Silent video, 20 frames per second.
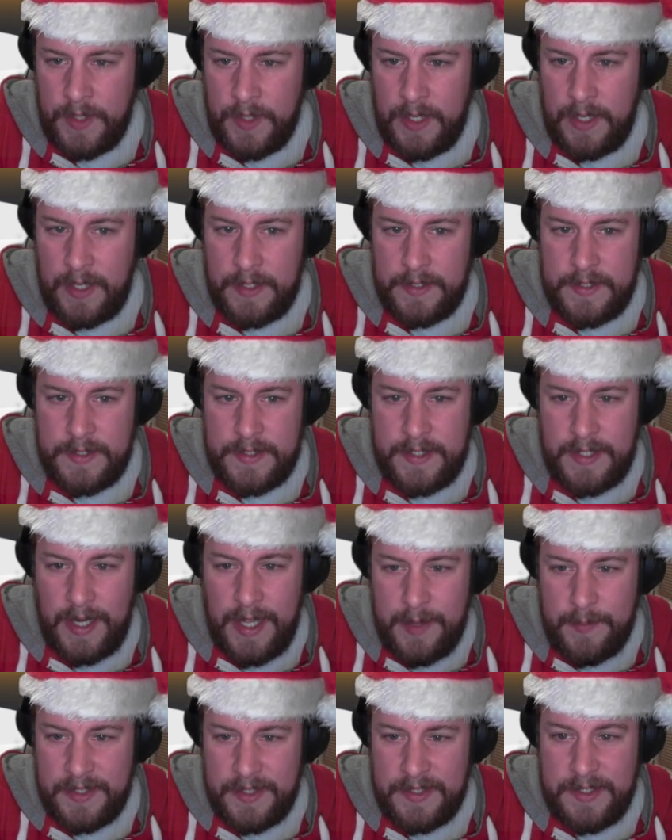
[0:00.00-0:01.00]

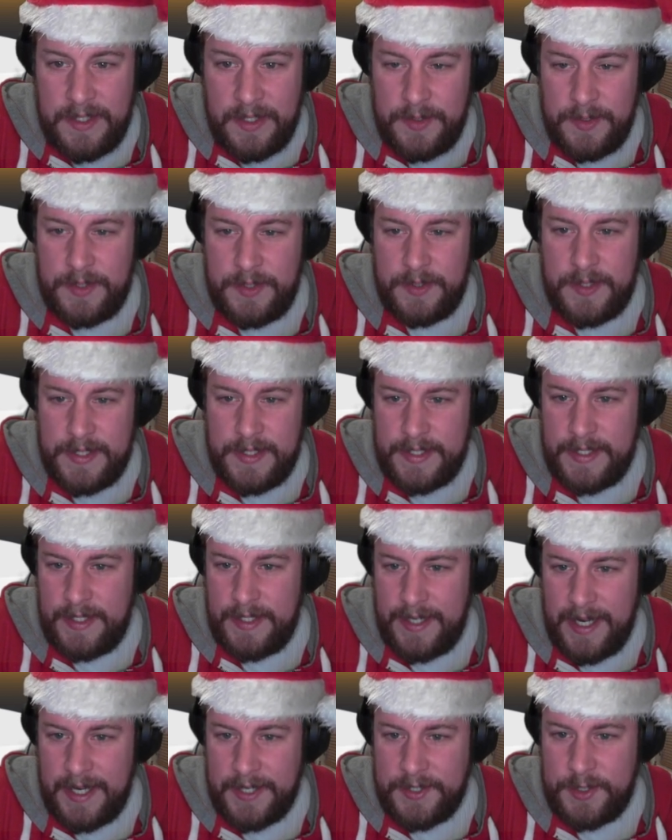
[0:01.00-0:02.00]
Disclaimer, don't do this in an
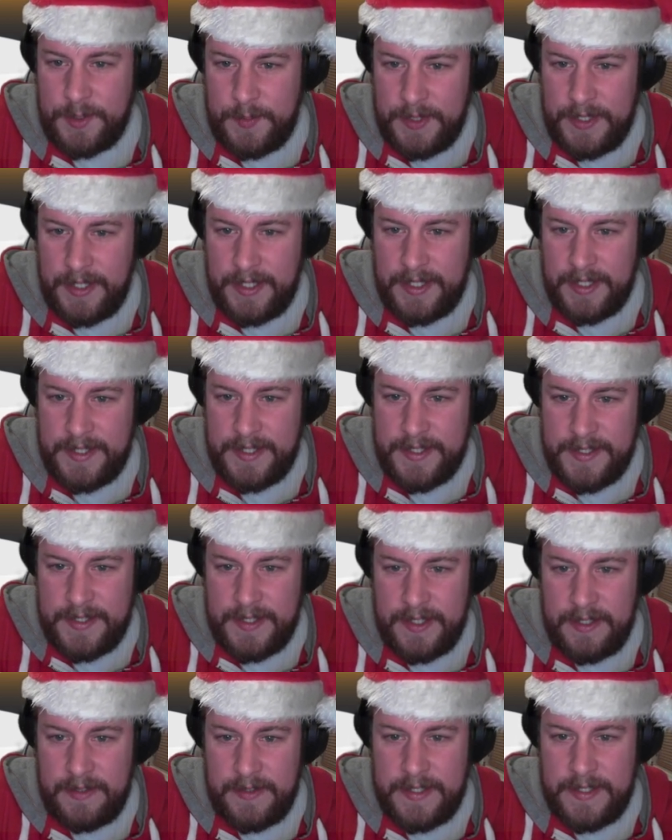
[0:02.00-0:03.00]
actual production
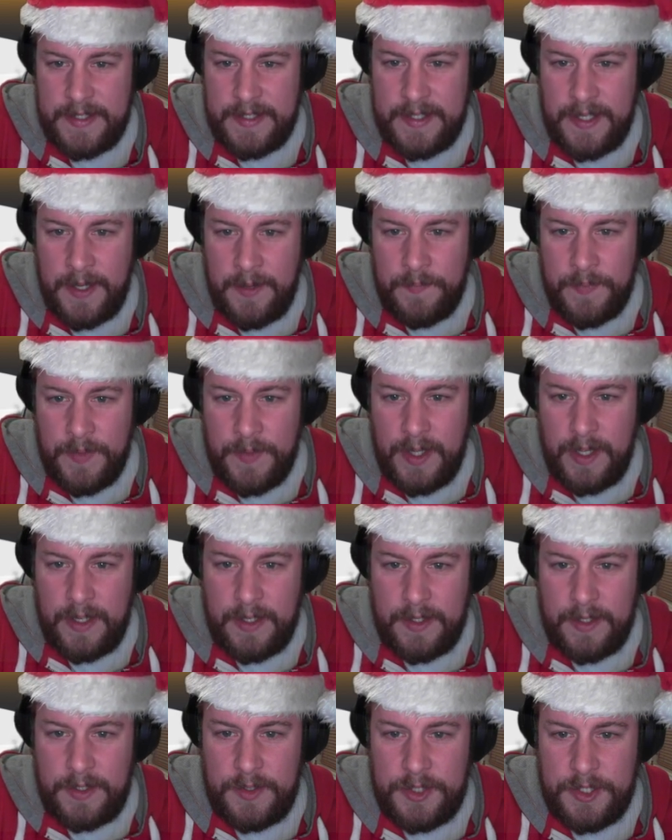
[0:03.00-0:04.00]
service.
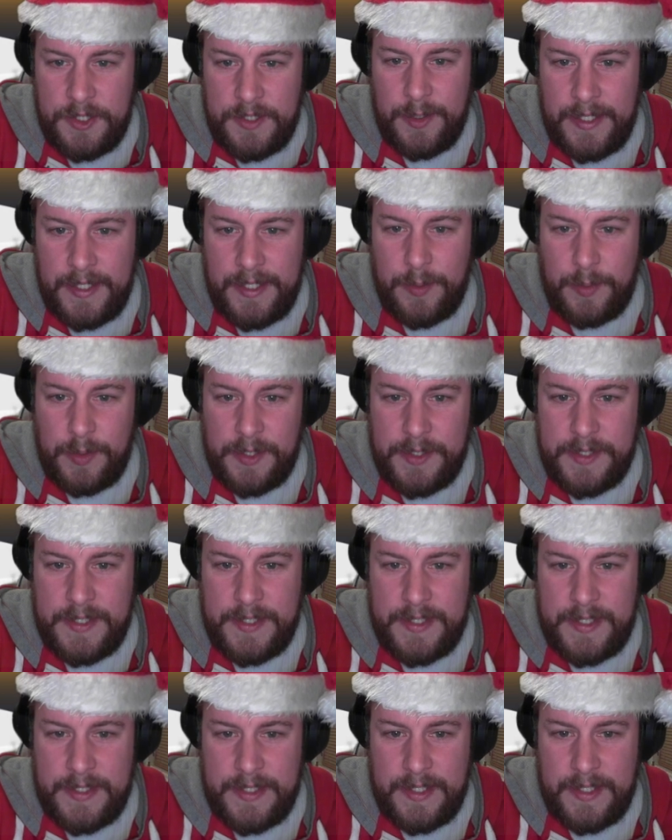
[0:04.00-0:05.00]
You shouldn't kill
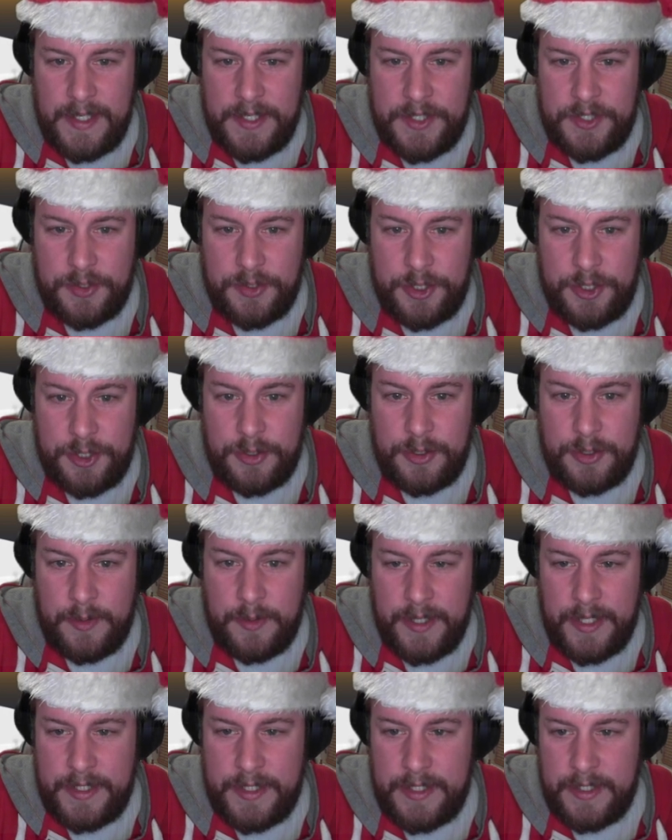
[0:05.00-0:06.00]
processes unless you're sure
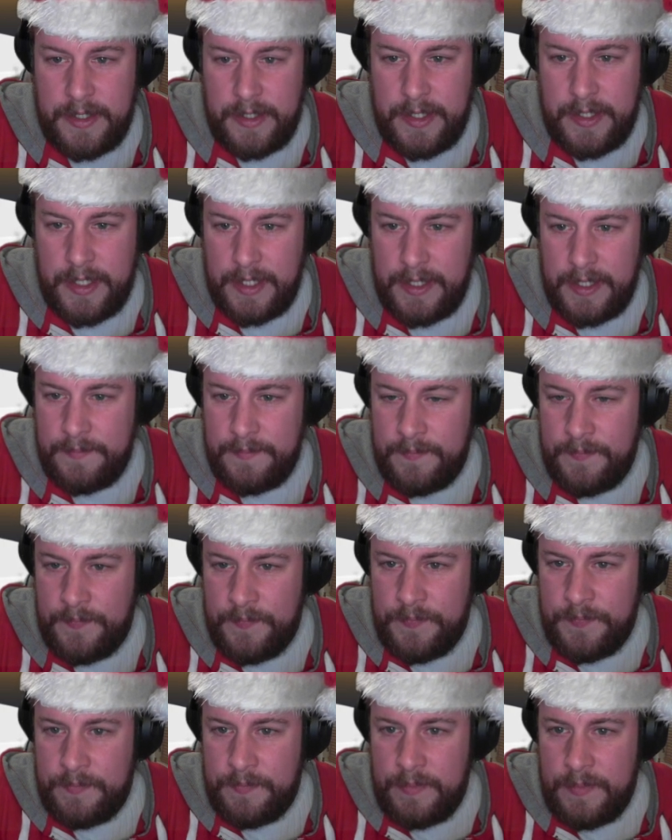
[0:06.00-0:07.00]
what they're doing.
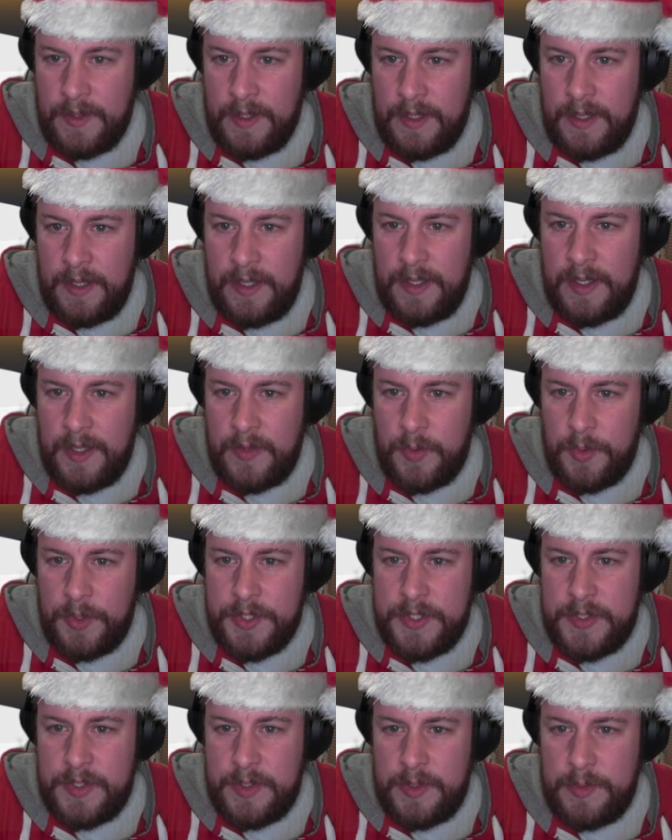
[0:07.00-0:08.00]
If we
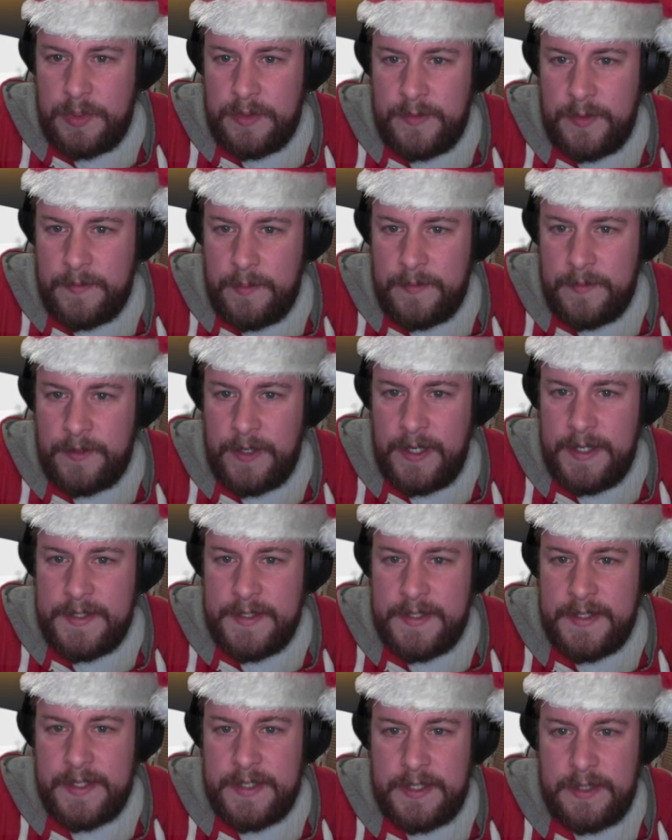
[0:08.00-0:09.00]
want to perform
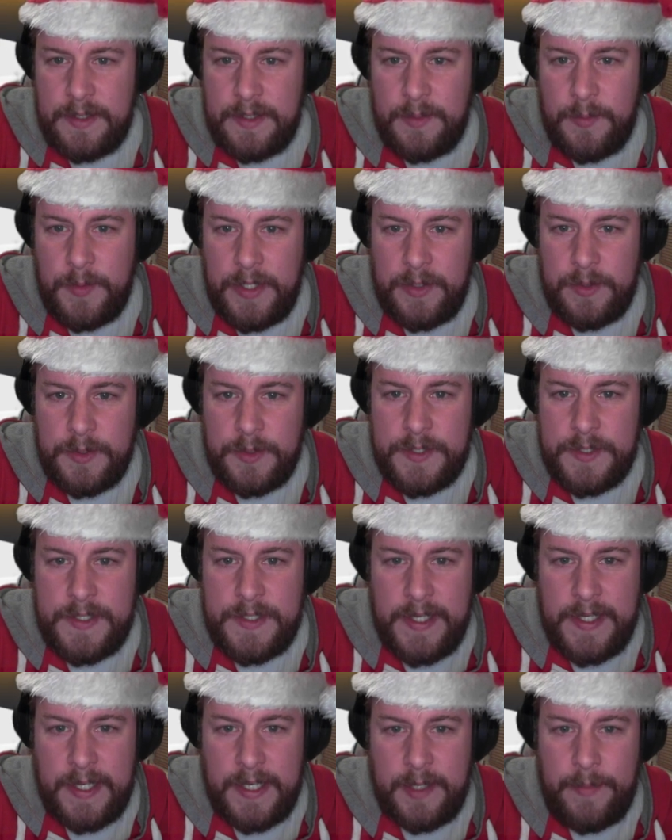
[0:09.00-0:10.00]
forensics, then we can also
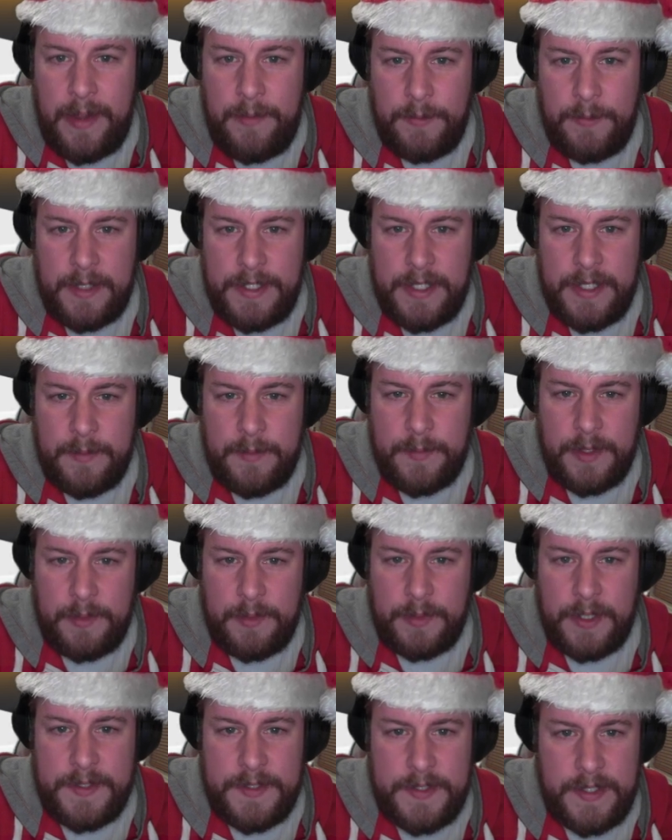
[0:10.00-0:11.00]
take a memory dump of the
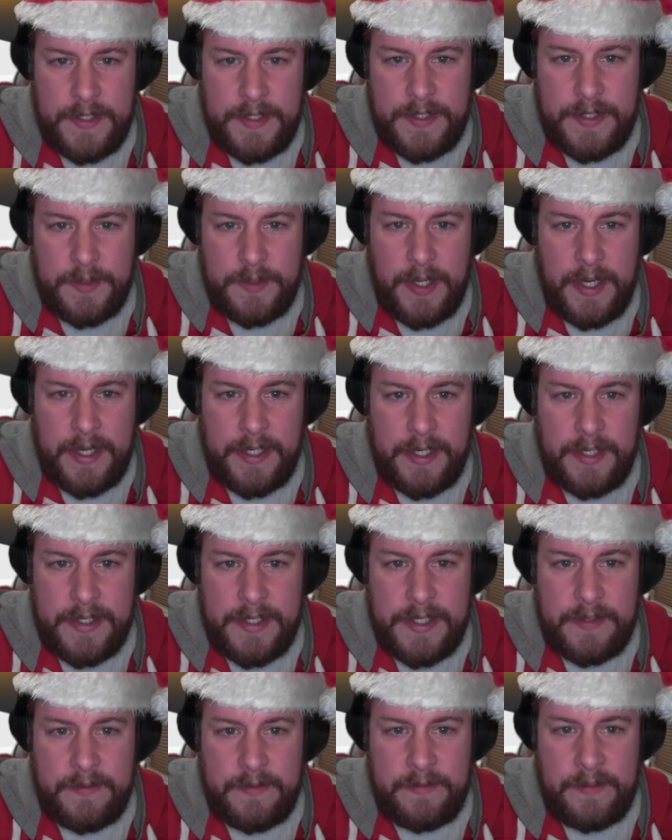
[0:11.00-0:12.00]
process to analyse
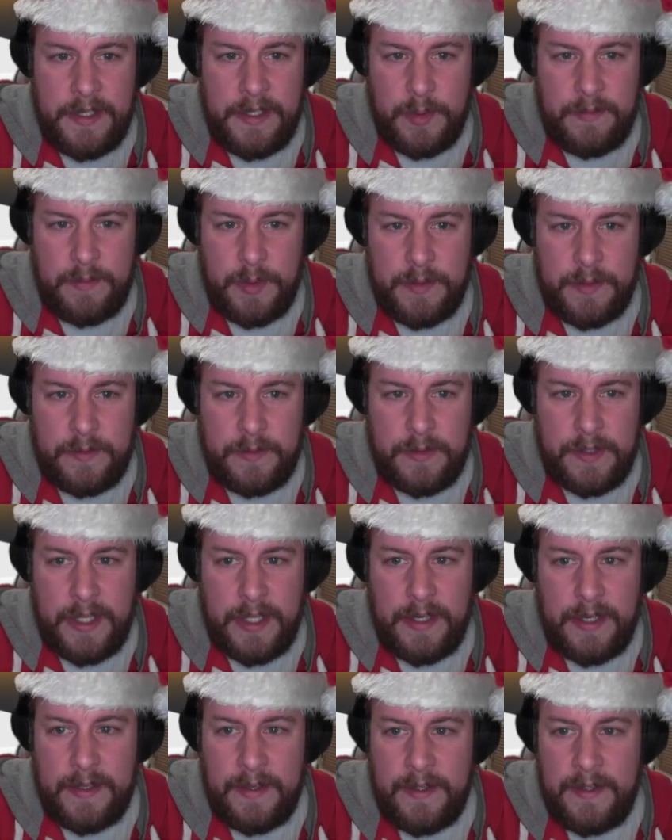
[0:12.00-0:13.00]
it further before
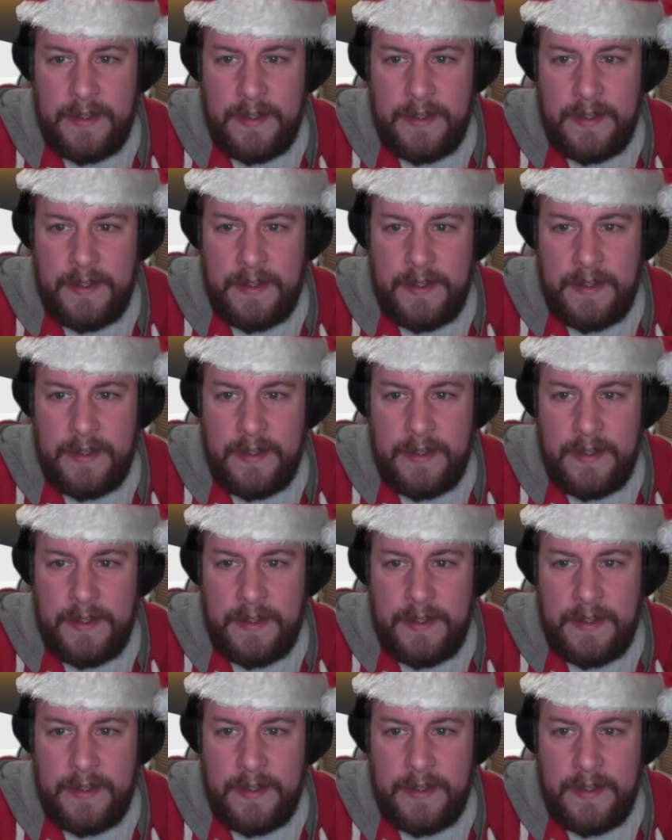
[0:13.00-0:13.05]
killing it,